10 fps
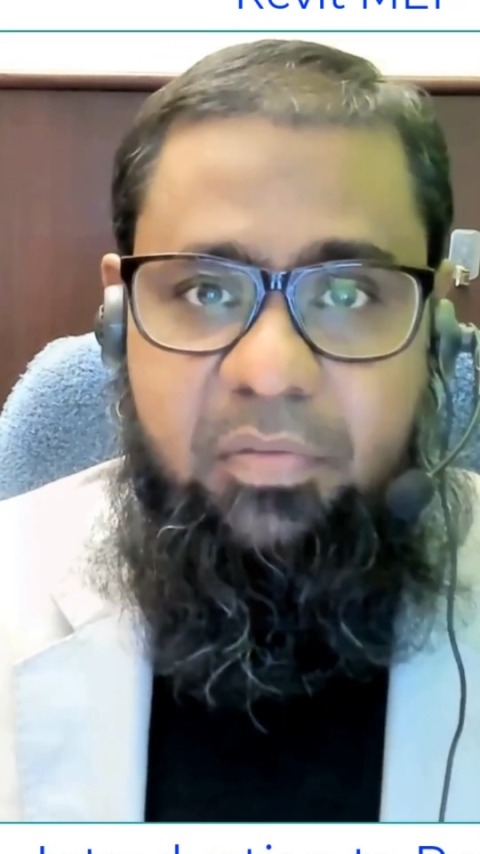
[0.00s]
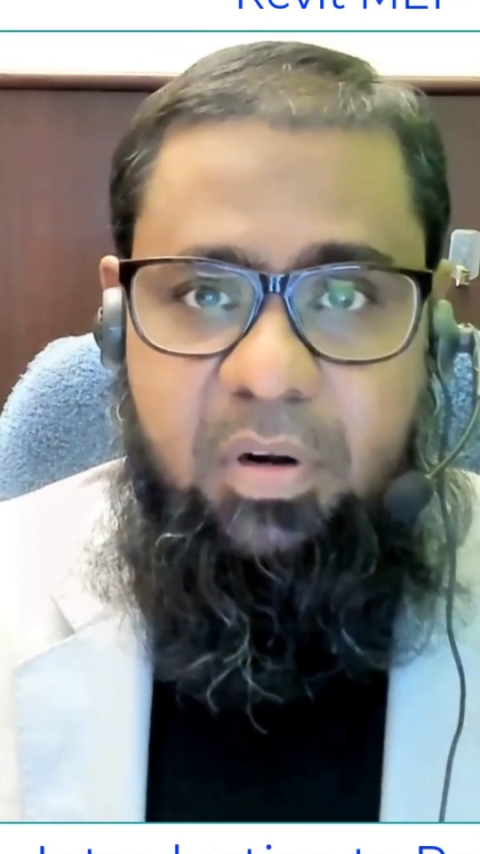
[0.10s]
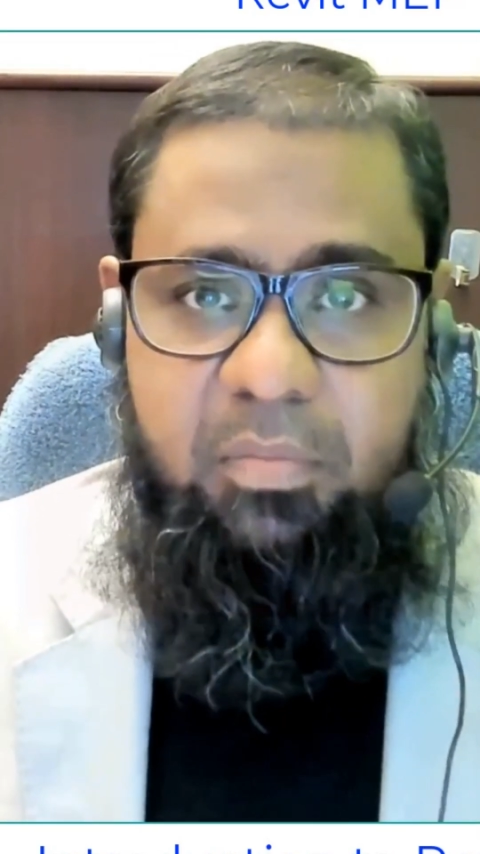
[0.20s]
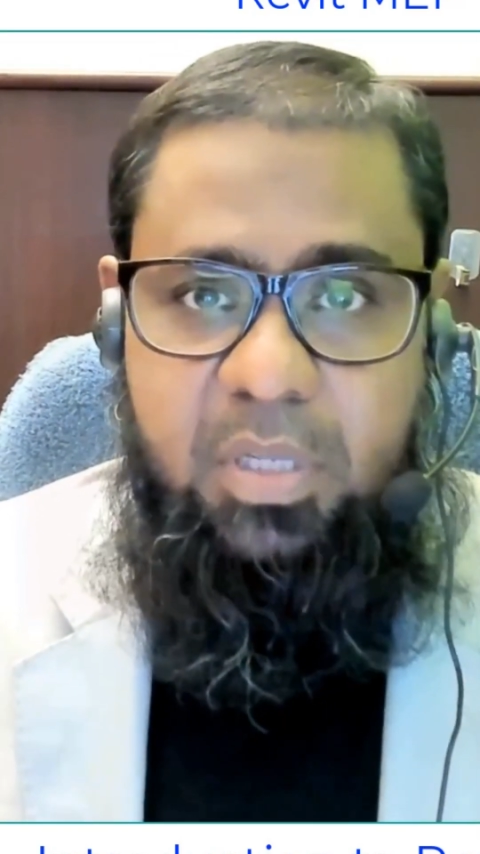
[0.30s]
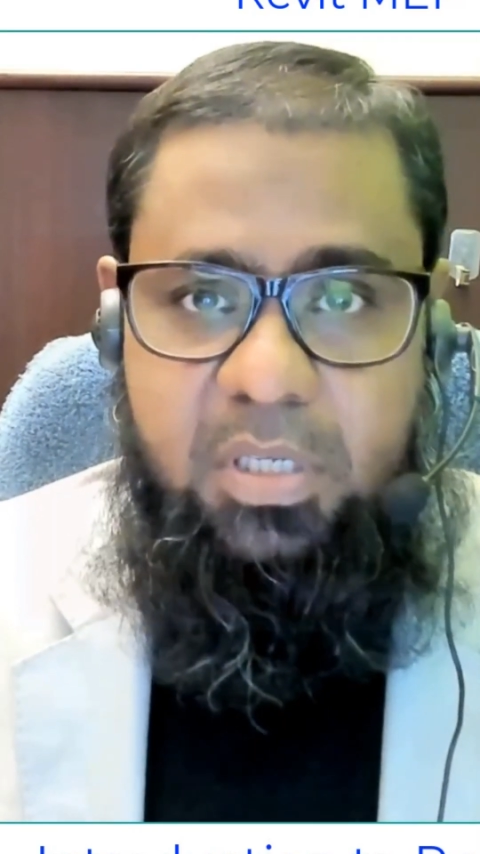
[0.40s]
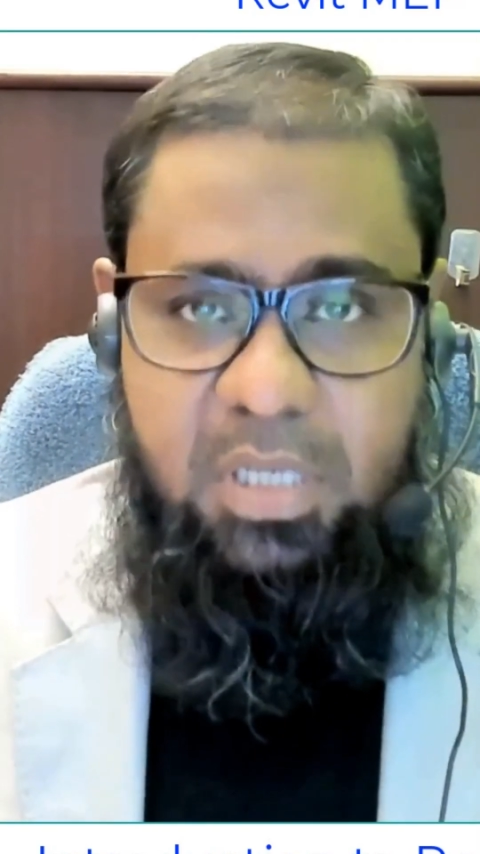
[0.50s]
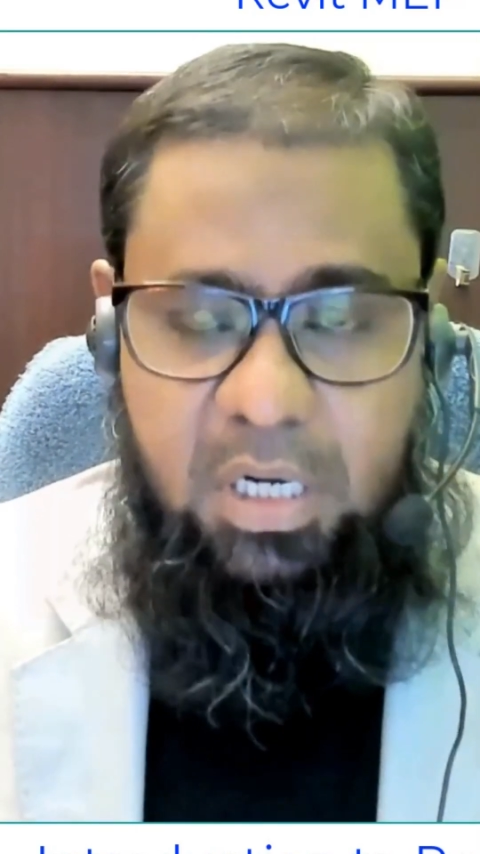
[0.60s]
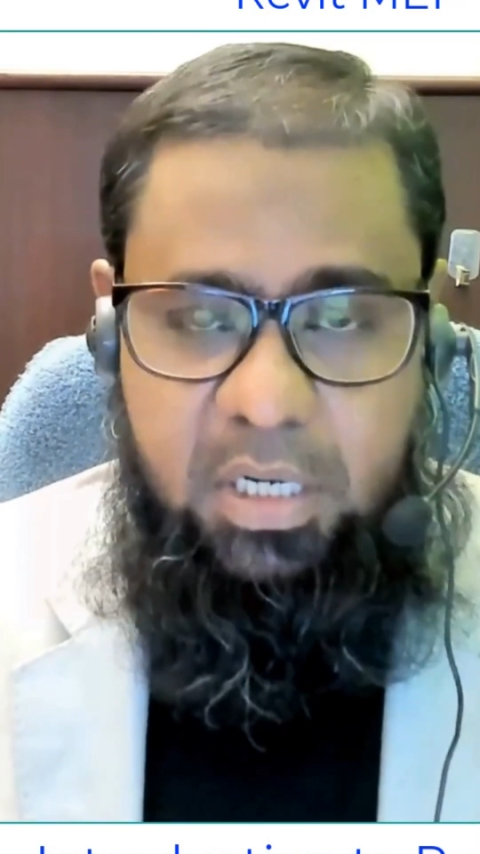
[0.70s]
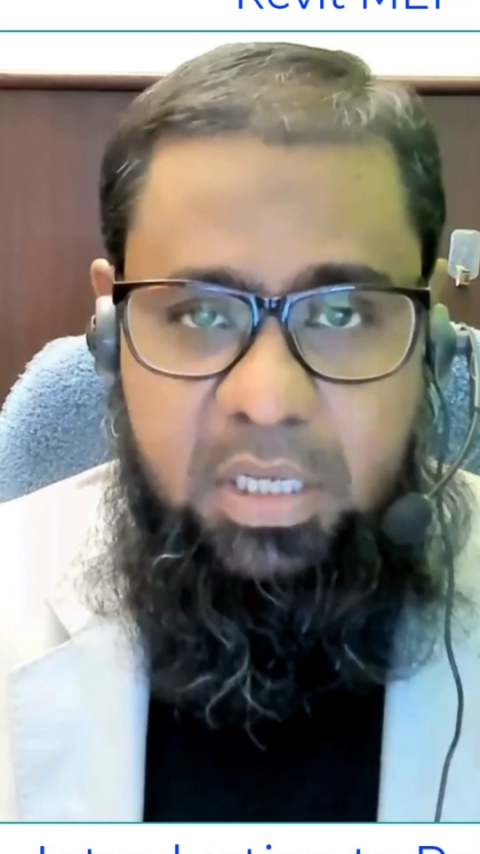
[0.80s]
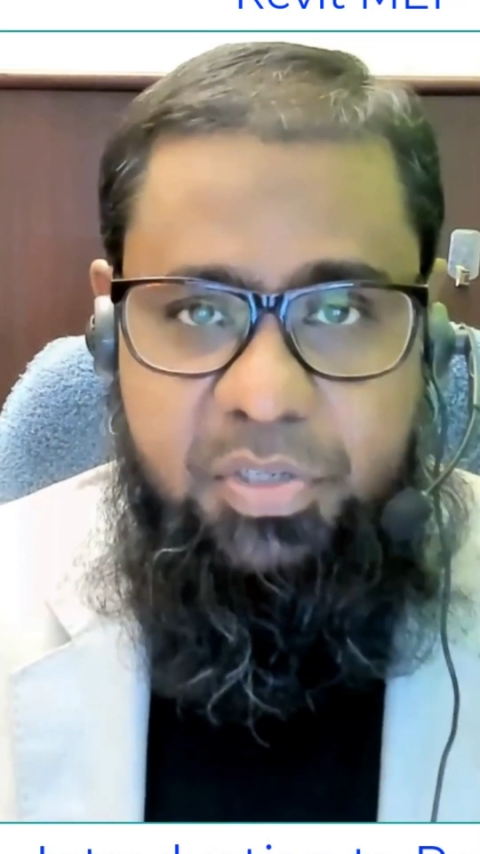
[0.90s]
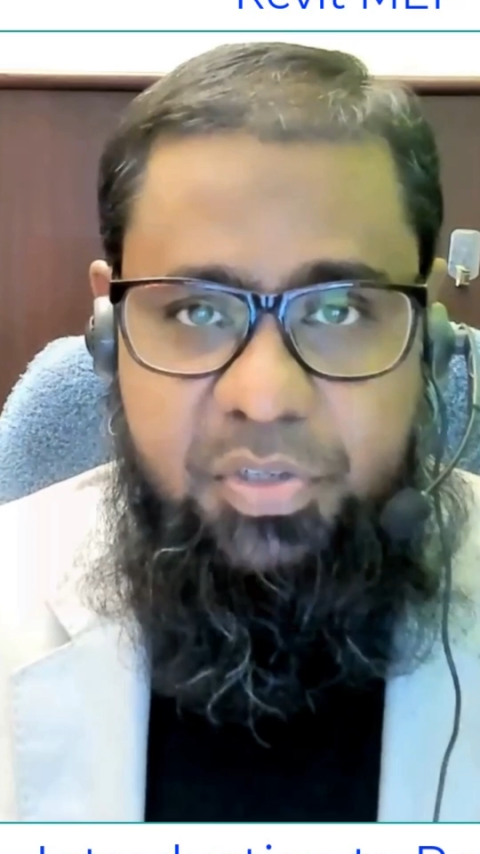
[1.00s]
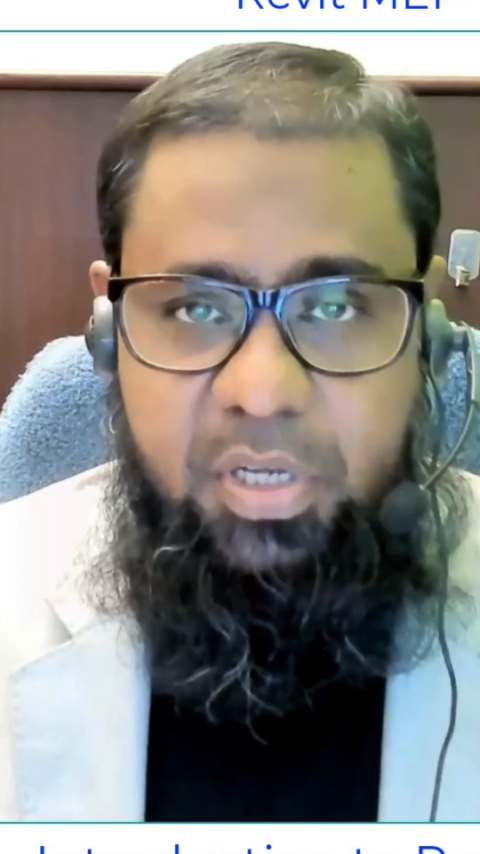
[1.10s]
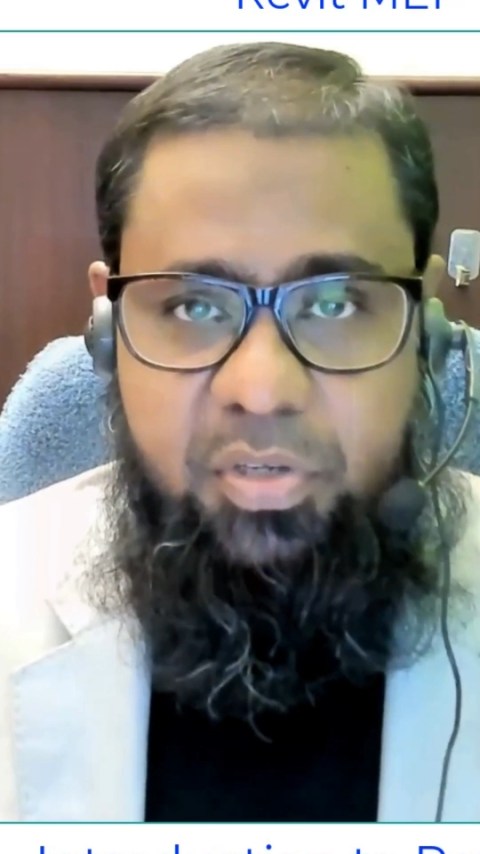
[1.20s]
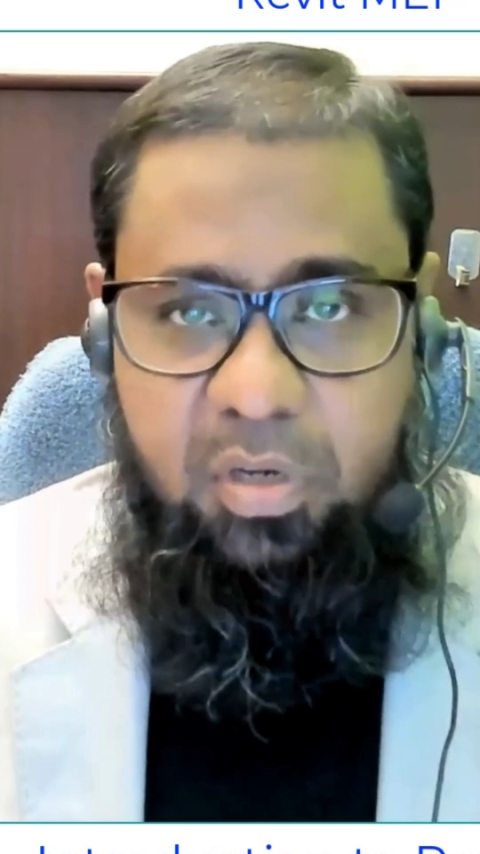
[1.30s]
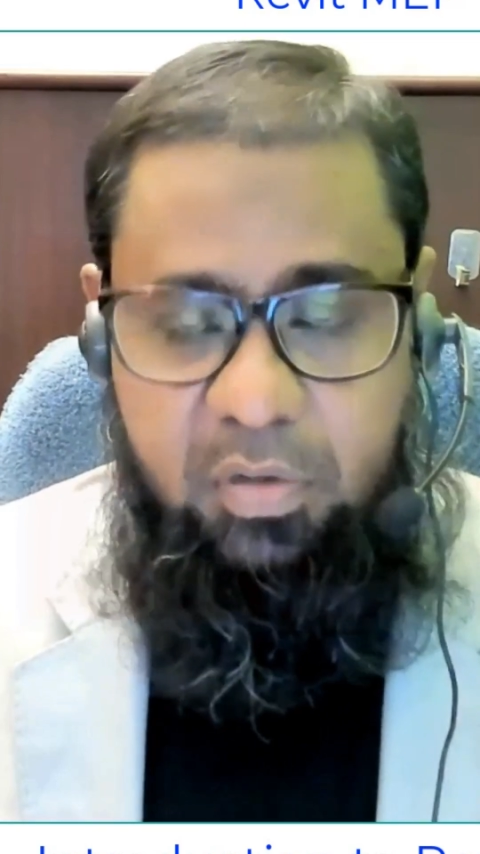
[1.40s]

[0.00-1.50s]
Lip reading: from the starting stage